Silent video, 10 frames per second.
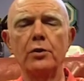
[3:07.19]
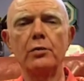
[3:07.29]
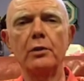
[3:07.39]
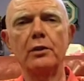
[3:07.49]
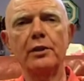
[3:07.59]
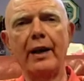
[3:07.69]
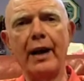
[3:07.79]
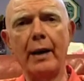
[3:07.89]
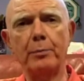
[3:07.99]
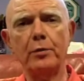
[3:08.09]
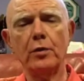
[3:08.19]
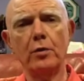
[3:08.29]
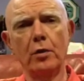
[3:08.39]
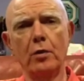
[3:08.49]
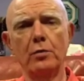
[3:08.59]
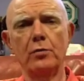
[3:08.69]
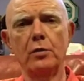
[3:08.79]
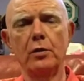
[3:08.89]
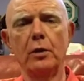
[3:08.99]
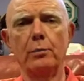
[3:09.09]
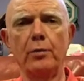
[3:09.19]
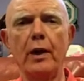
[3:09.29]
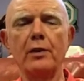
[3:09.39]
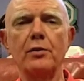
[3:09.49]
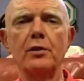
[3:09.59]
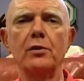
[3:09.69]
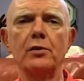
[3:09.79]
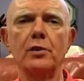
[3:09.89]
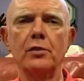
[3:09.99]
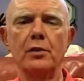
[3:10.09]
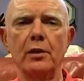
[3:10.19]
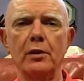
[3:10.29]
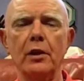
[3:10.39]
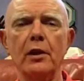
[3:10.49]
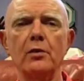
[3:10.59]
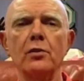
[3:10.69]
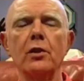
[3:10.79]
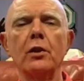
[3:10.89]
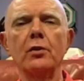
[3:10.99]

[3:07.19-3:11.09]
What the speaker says: to adapt those processes and techniques